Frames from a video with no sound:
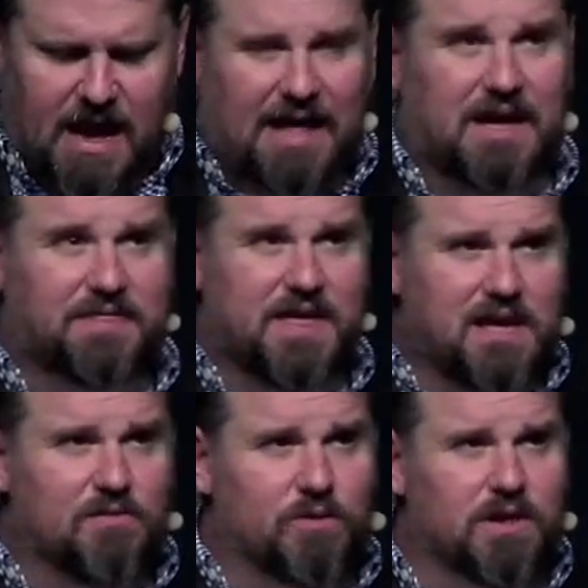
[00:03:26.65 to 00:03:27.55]
I, th- I
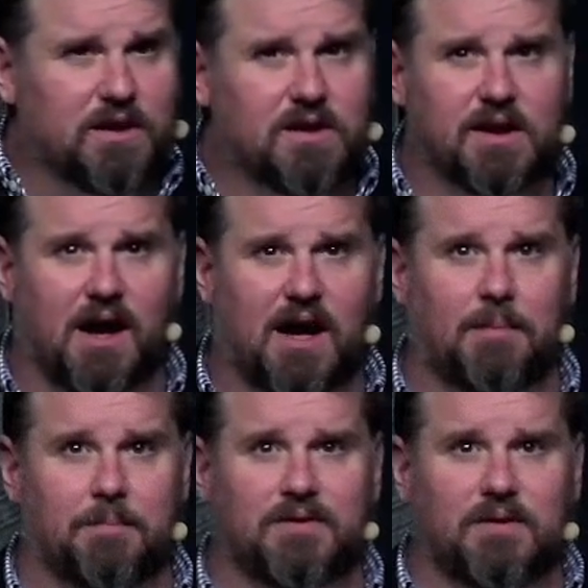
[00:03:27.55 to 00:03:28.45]
think a really good
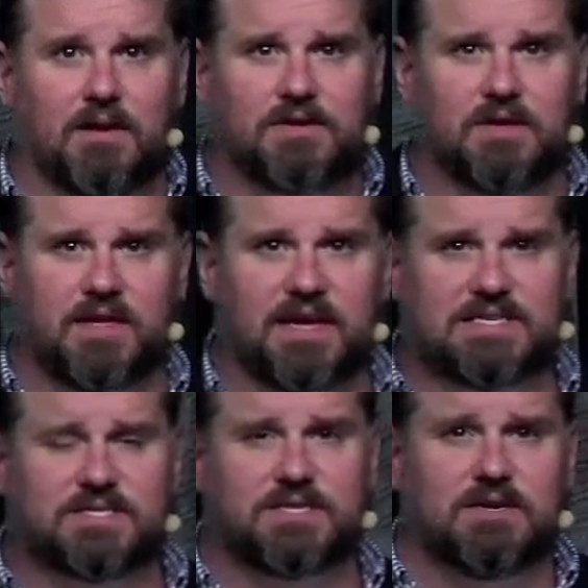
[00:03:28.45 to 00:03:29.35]
comp to
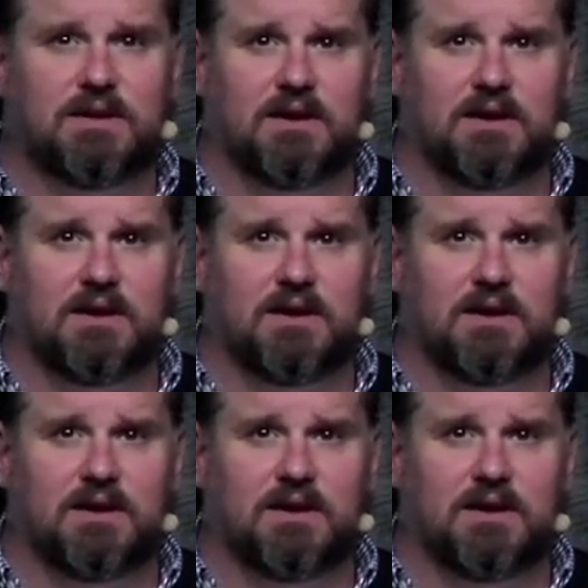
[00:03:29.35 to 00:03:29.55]
this,